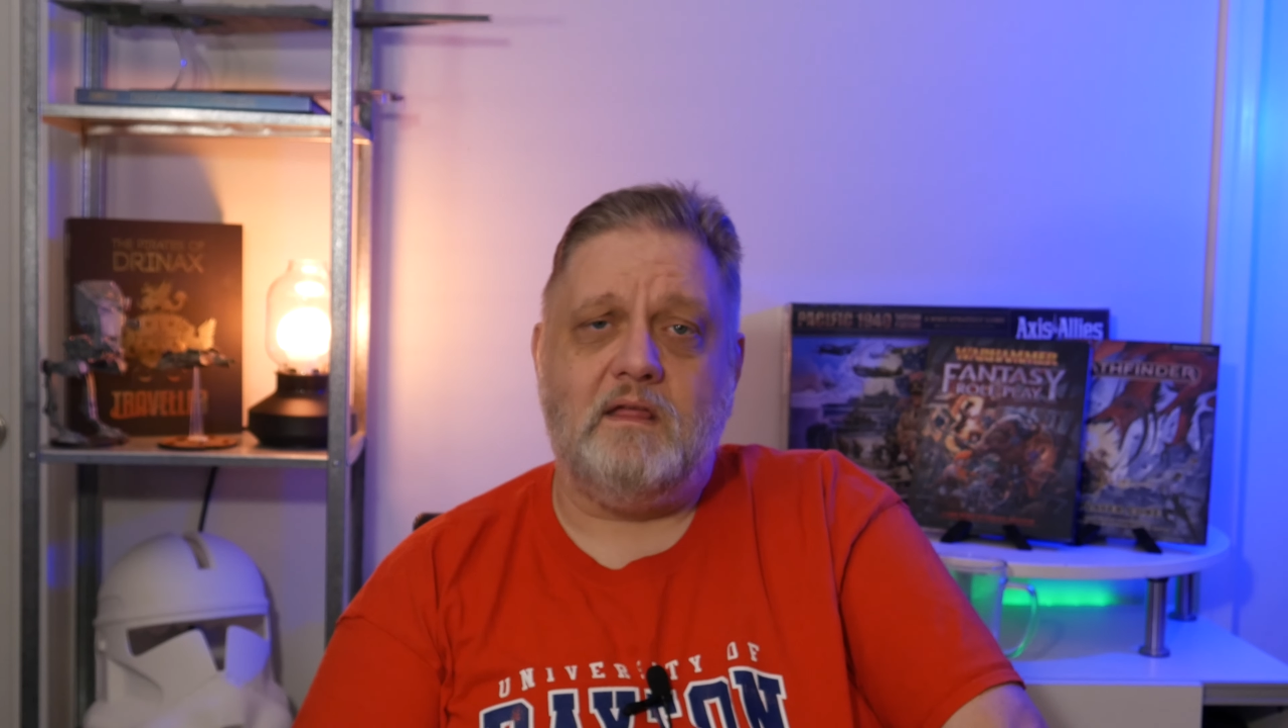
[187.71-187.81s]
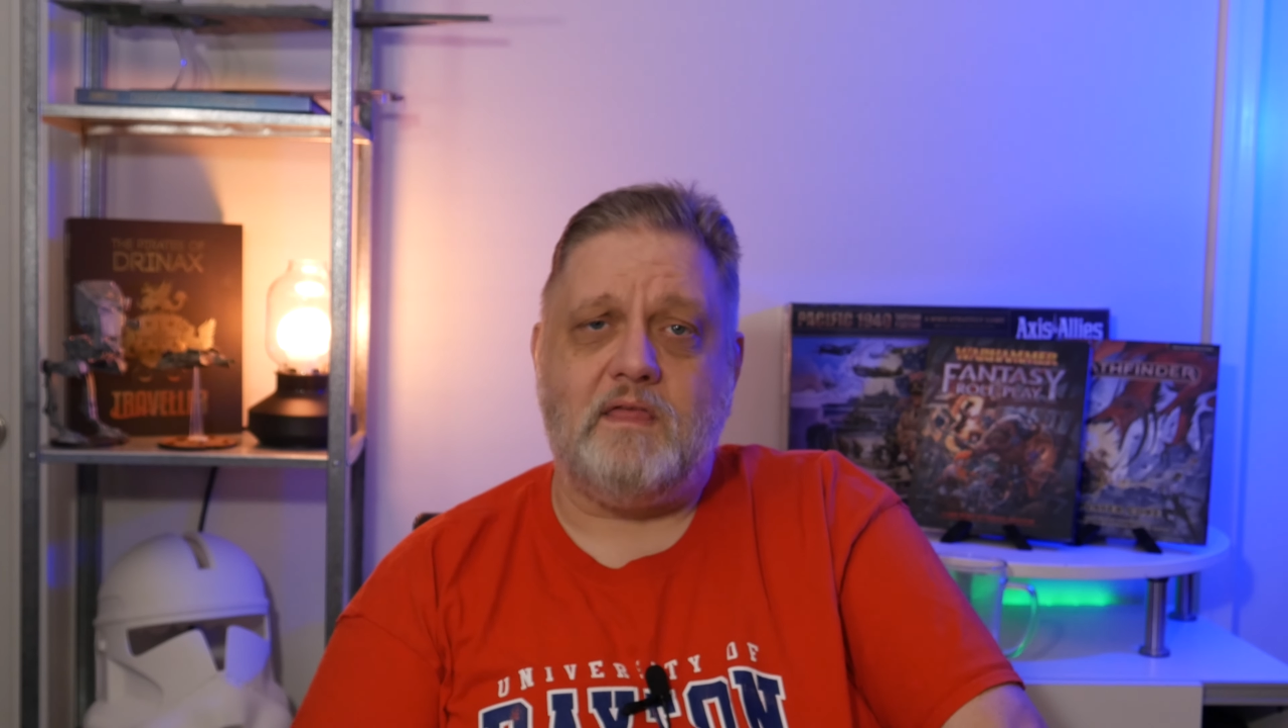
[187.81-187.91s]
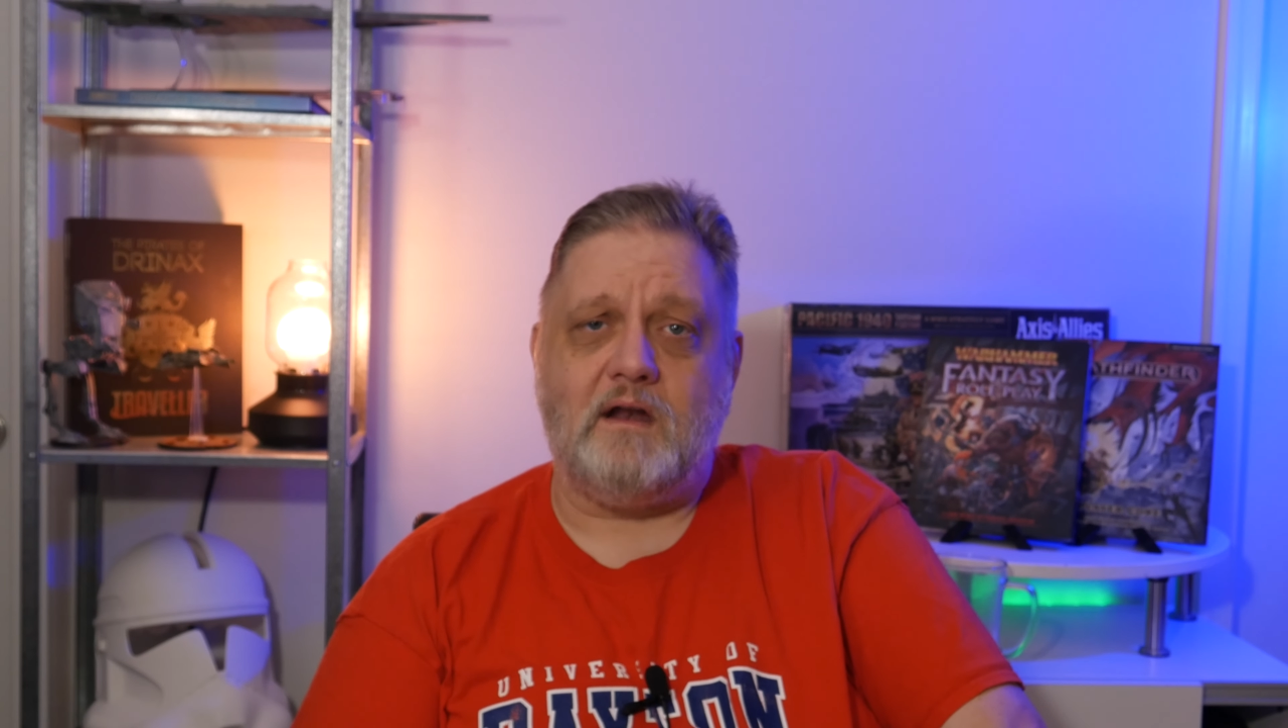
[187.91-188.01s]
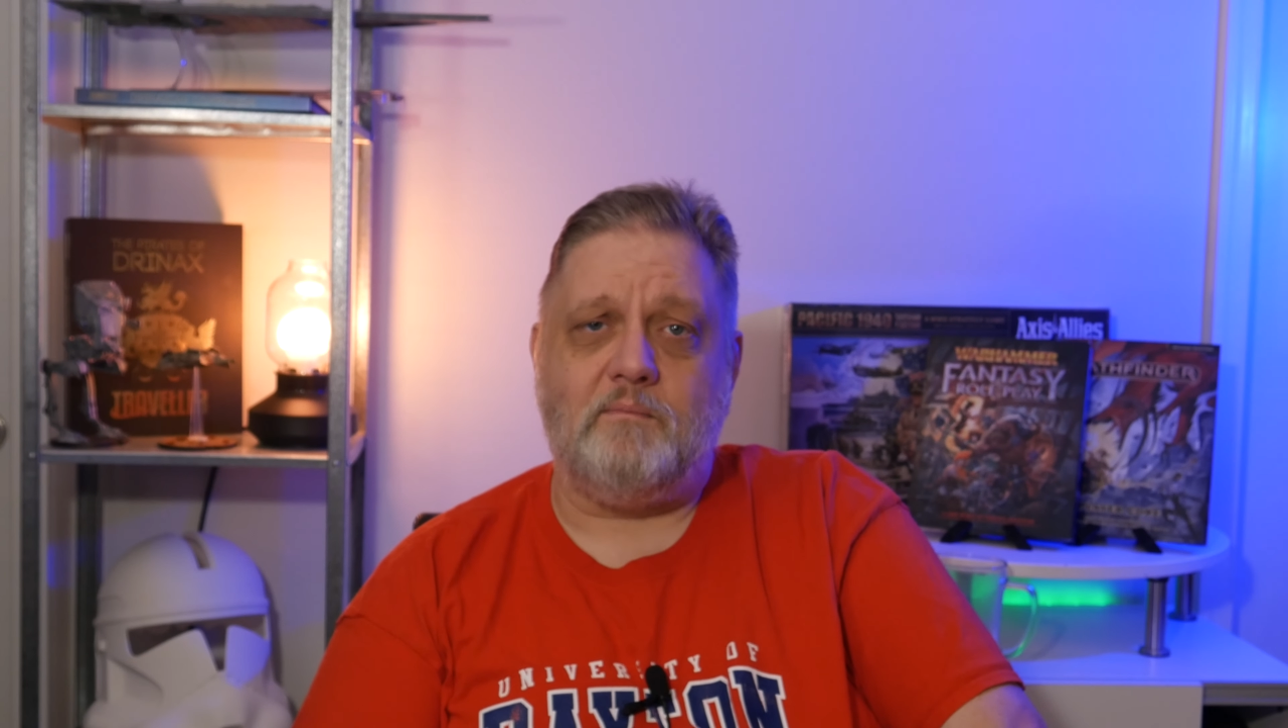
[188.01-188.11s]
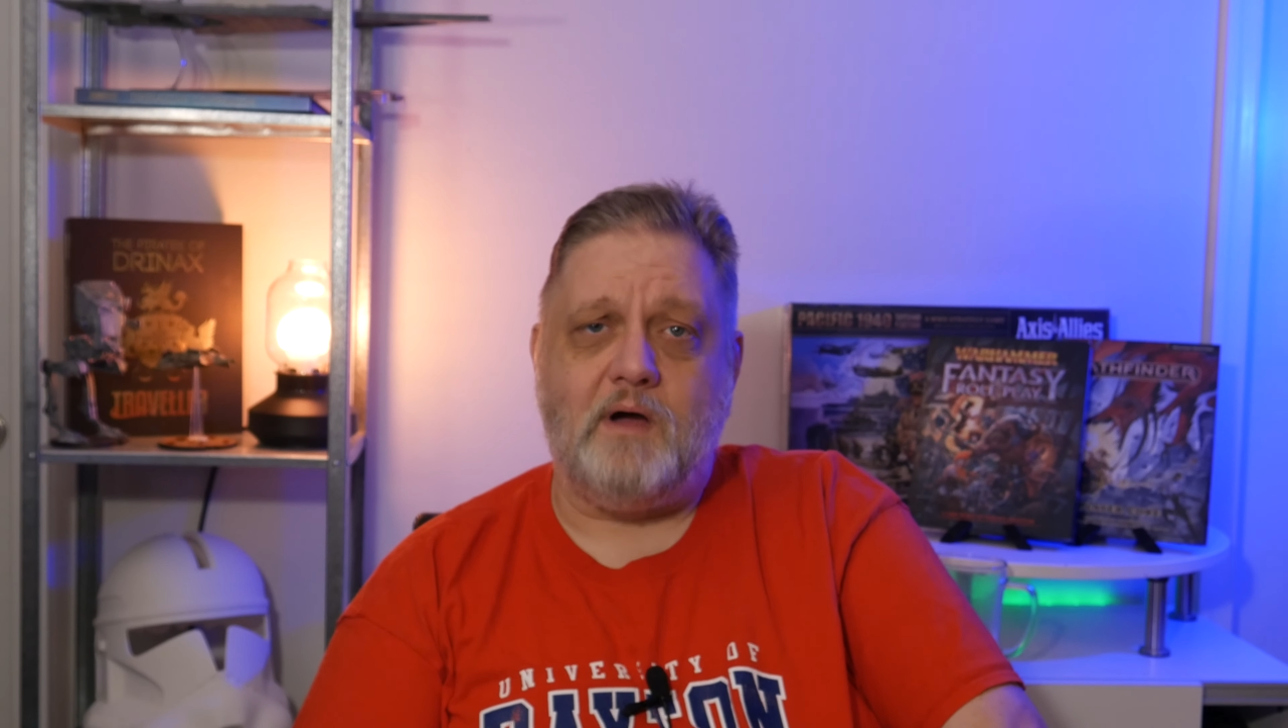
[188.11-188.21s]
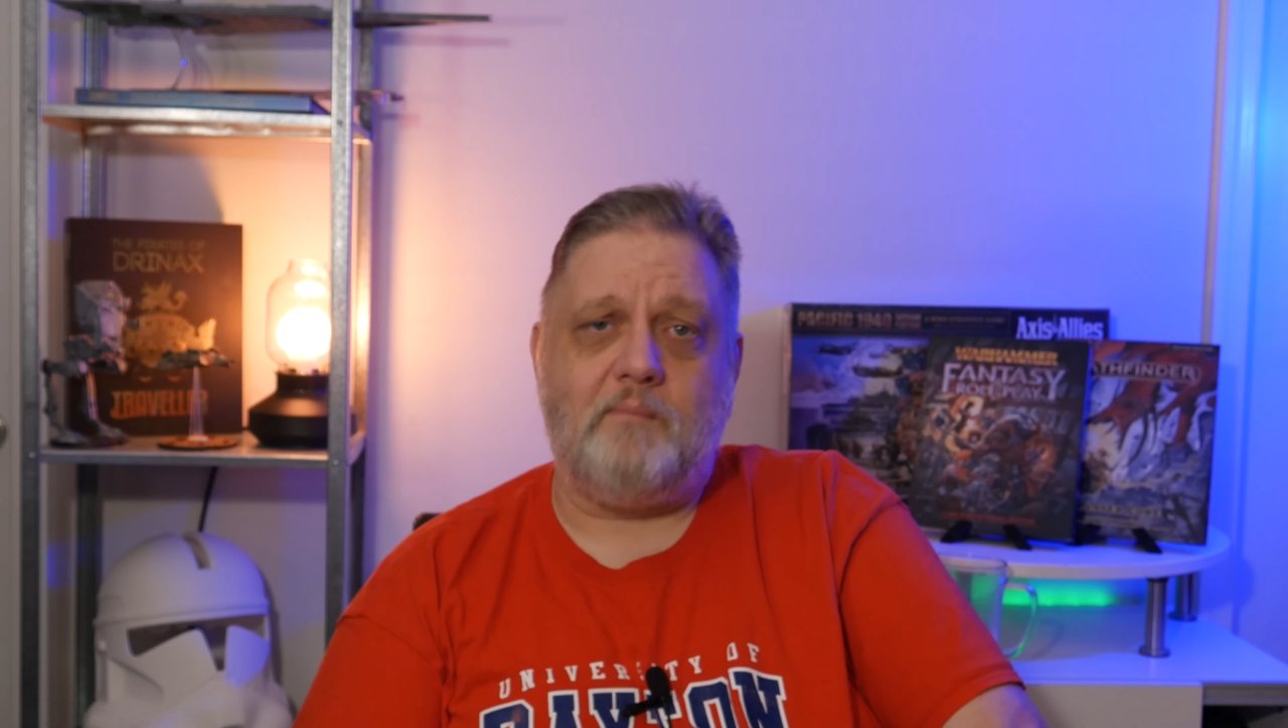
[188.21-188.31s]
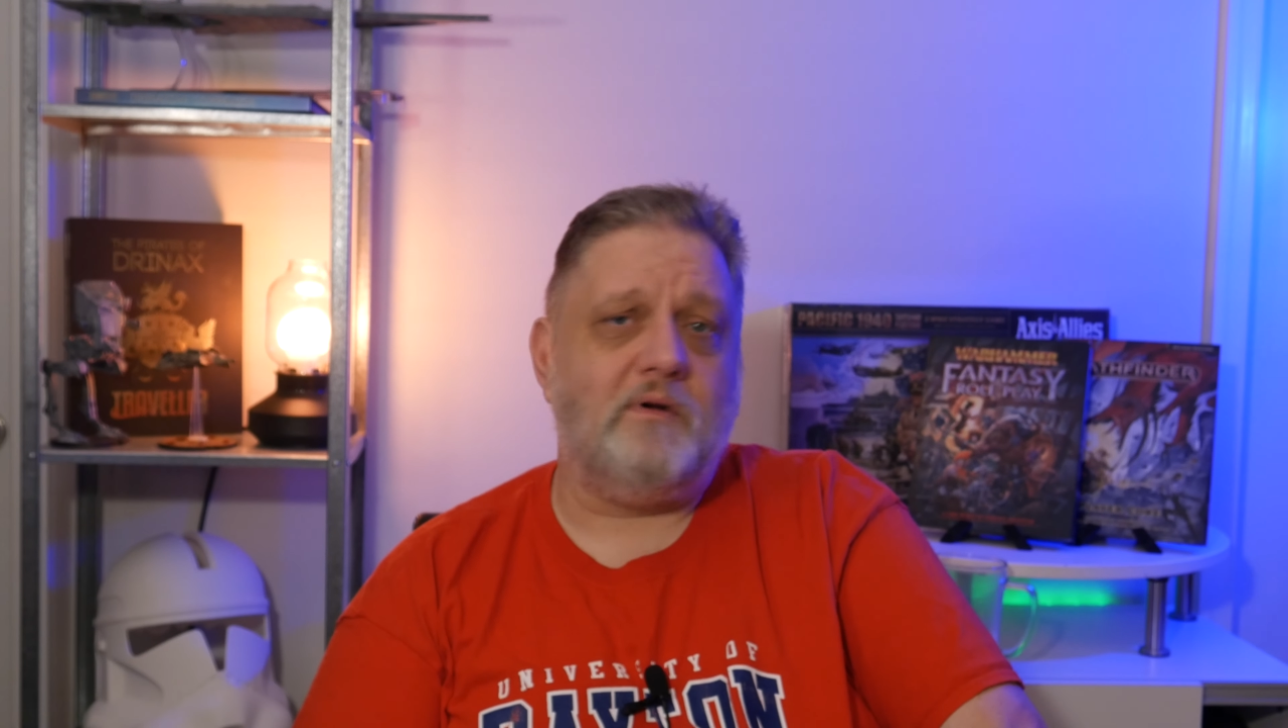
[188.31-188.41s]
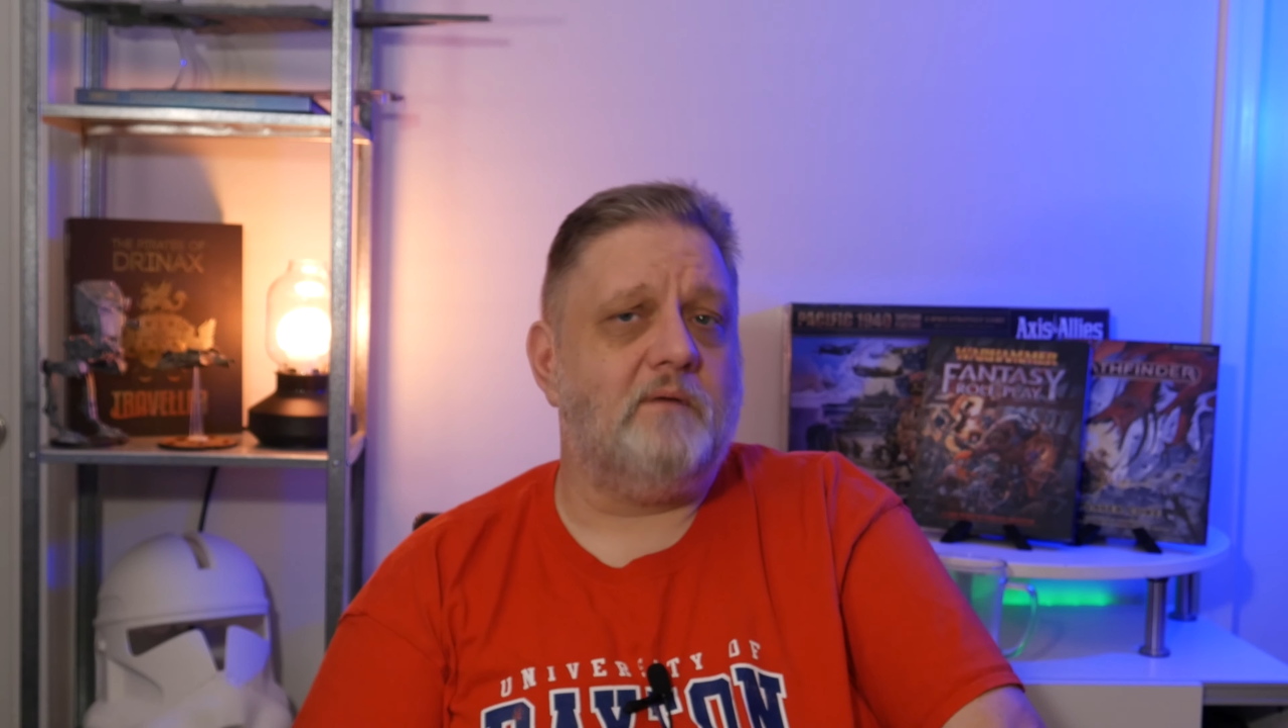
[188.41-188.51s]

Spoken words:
that'll pop